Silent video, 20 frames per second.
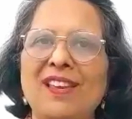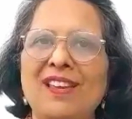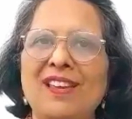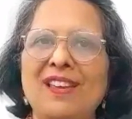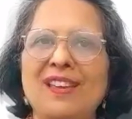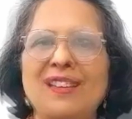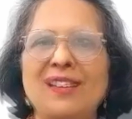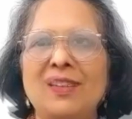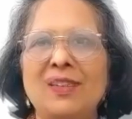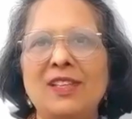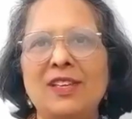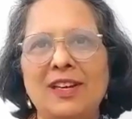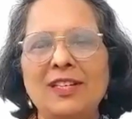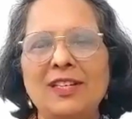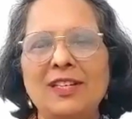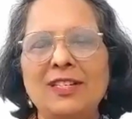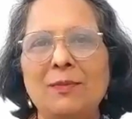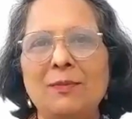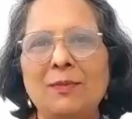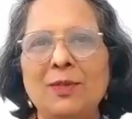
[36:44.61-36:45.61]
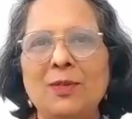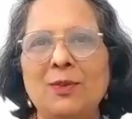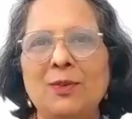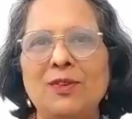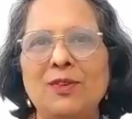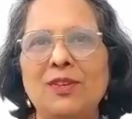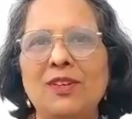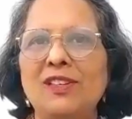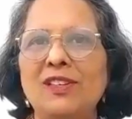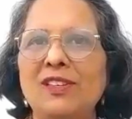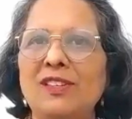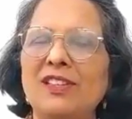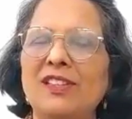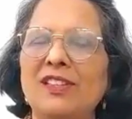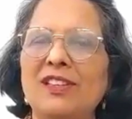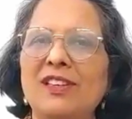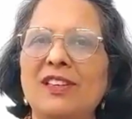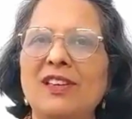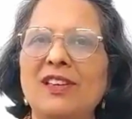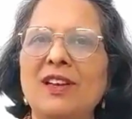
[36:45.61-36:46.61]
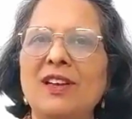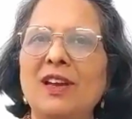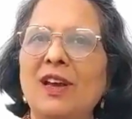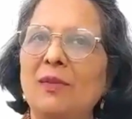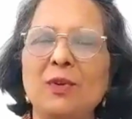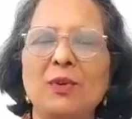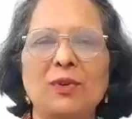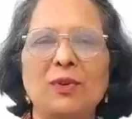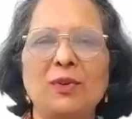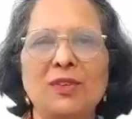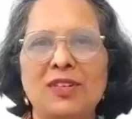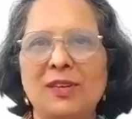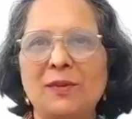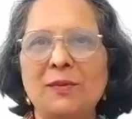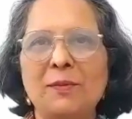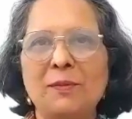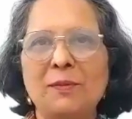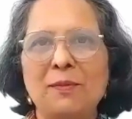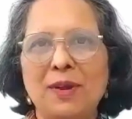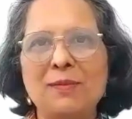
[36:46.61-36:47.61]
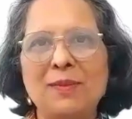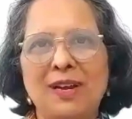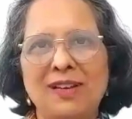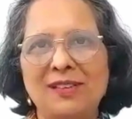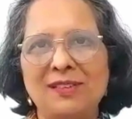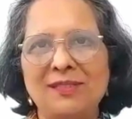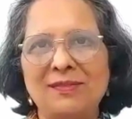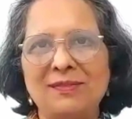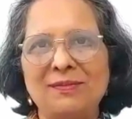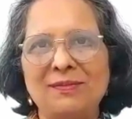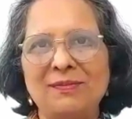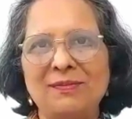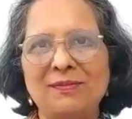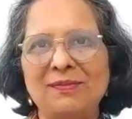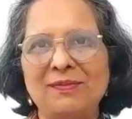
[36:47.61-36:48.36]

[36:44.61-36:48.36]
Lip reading: See you in the next episode. Till then, have a good day. Bye bye.